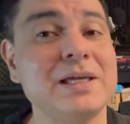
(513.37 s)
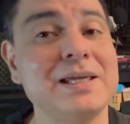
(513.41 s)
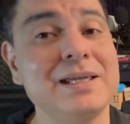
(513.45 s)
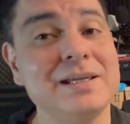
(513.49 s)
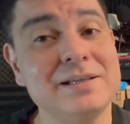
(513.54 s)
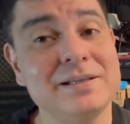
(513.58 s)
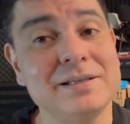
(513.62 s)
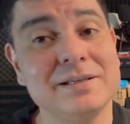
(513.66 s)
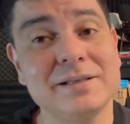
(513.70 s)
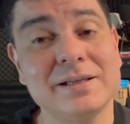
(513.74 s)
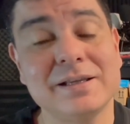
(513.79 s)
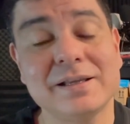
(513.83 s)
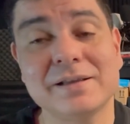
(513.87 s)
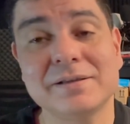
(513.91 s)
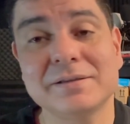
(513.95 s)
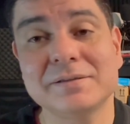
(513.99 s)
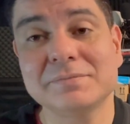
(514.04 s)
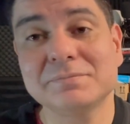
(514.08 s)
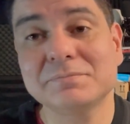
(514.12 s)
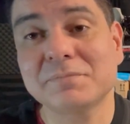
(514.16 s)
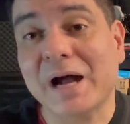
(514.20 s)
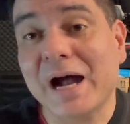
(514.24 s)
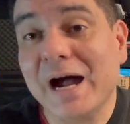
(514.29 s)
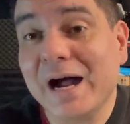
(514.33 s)
in
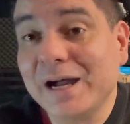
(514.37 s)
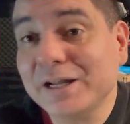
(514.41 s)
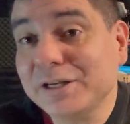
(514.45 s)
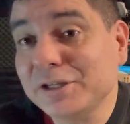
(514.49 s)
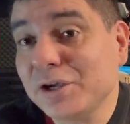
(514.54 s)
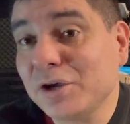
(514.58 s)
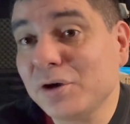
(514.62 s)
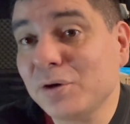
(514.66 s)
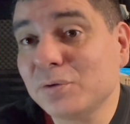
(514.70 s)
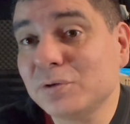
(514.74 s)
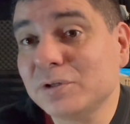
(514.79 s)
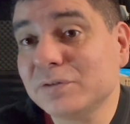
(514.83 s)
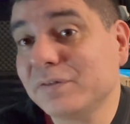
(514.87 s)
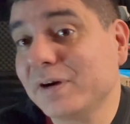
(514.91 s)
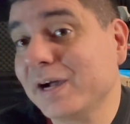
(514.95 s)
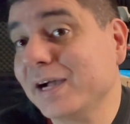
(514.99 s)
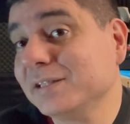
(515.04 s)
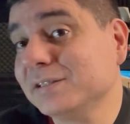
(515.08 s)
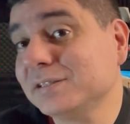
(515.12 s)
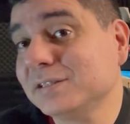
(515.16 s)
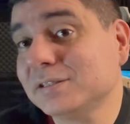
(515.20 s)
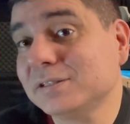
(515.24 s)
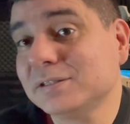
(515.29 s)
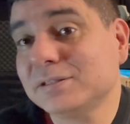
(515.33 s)
audio
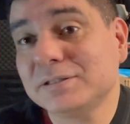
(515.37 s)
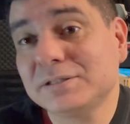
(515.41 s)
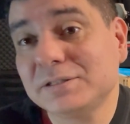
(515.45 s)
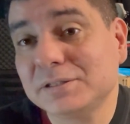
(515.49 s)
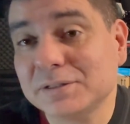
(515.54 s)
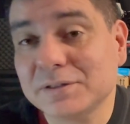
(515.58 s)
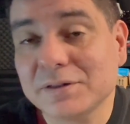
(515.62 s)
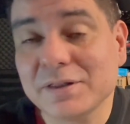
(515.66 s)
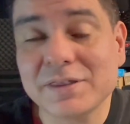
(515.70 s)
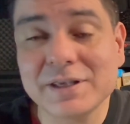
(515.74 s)
devices,